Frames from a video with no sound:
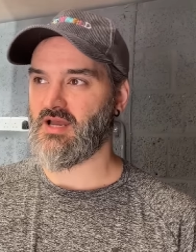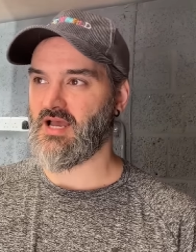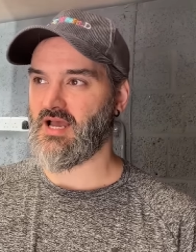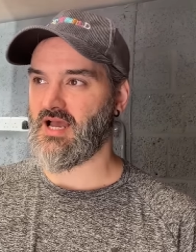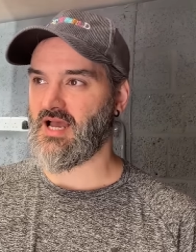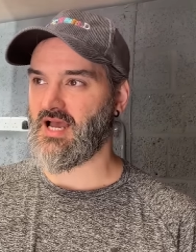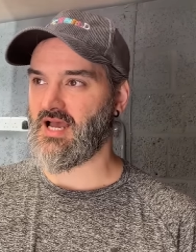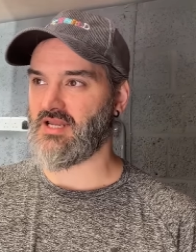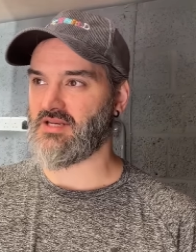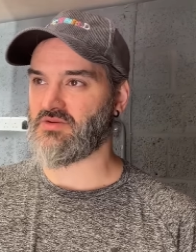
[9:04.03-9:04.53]

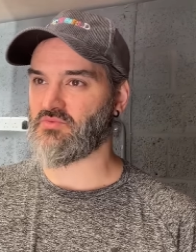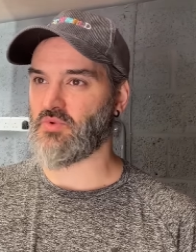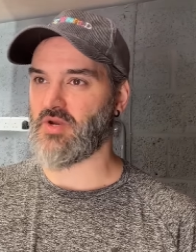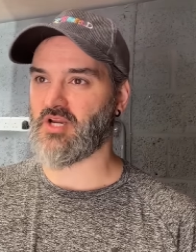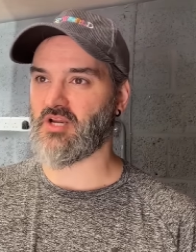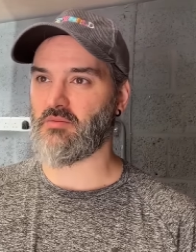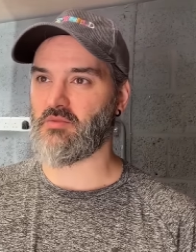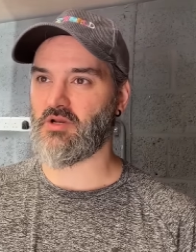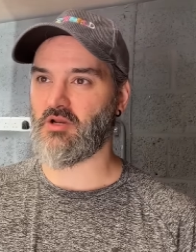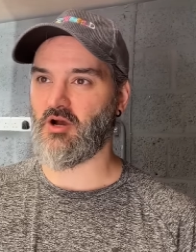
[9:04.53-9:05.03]
and we're
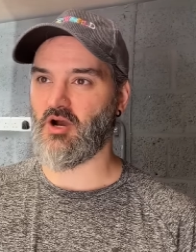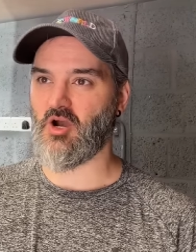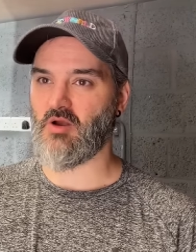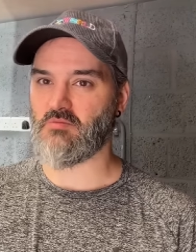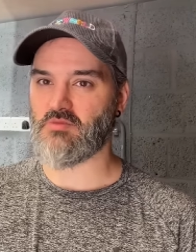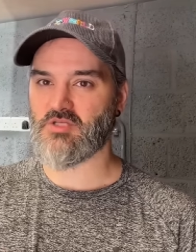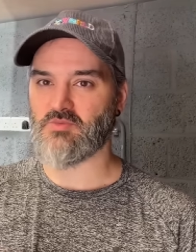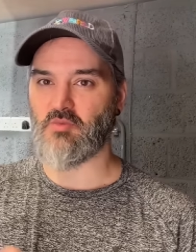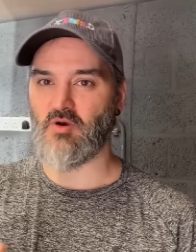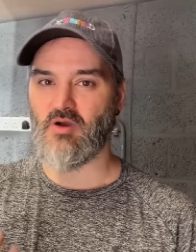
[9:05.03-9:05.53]
coming
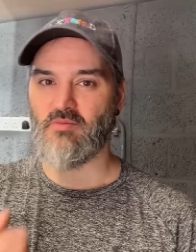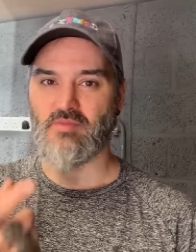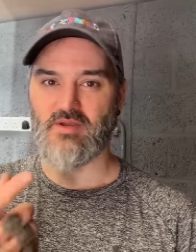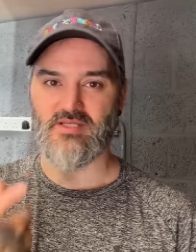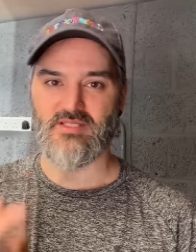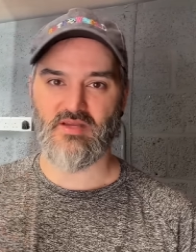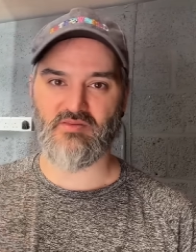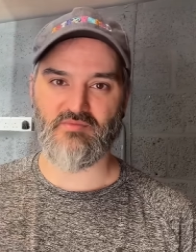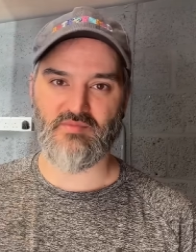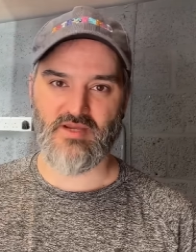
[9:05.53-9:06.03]
home spotting
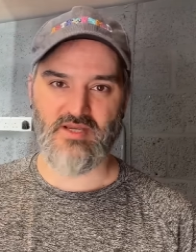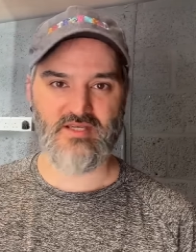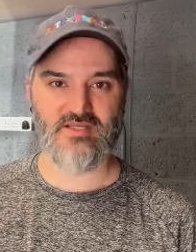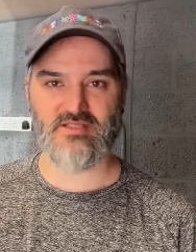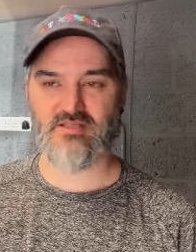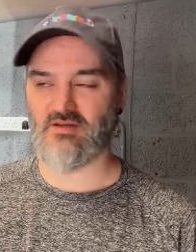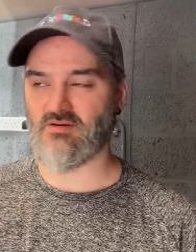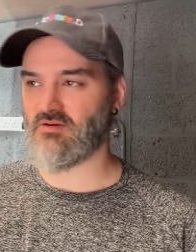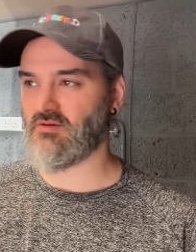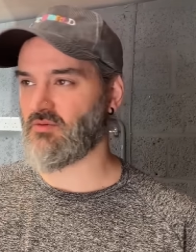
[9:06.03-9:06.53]
bits they've
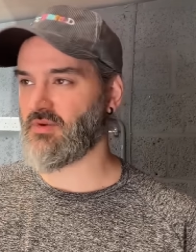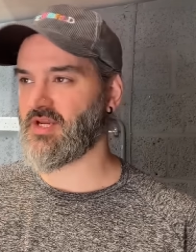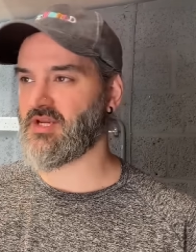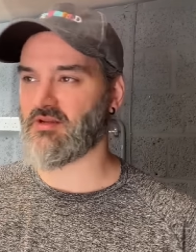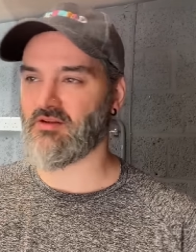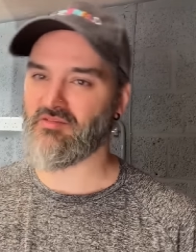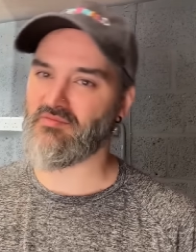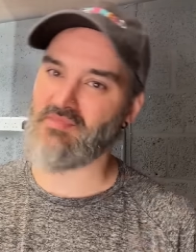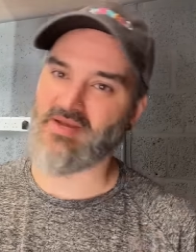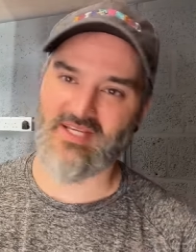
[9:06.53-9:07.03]
missed. We could
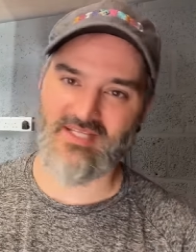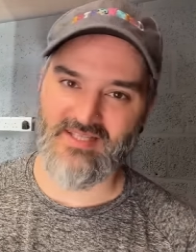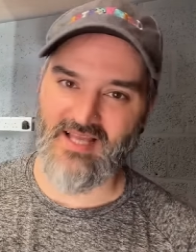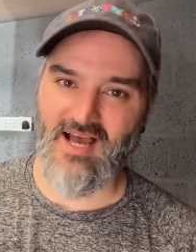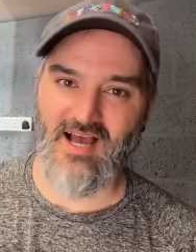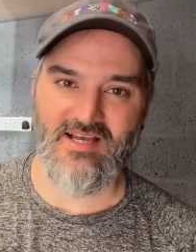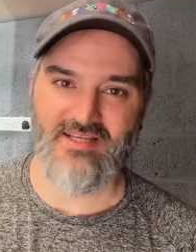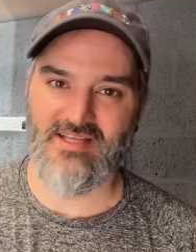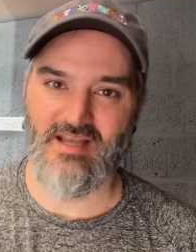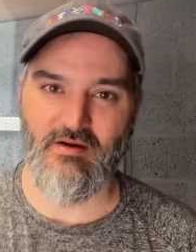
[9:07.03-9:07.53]
have missed that
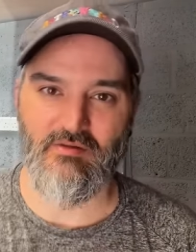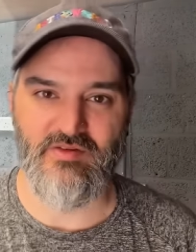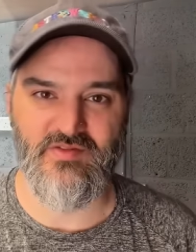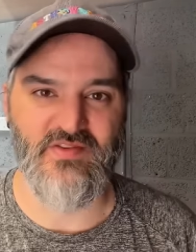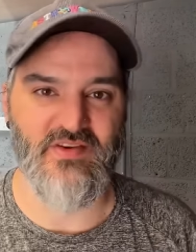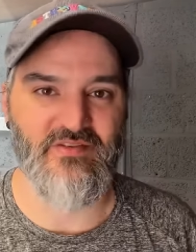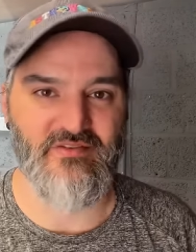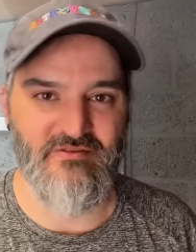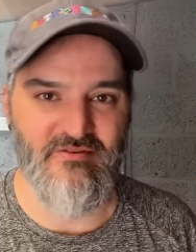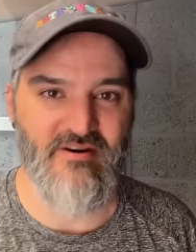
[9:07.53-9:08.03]
ourselves
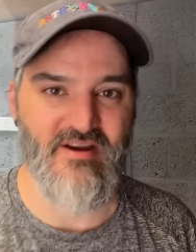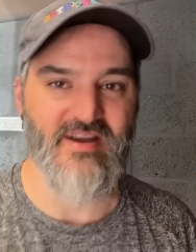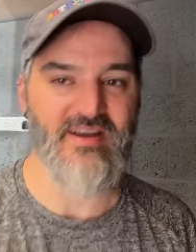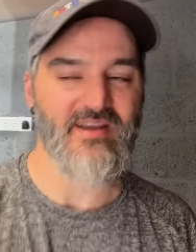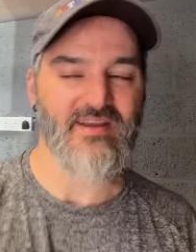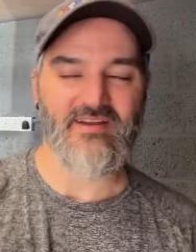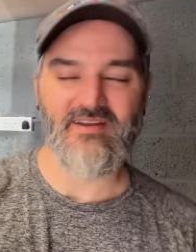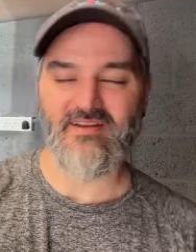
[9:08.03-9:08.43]
for free.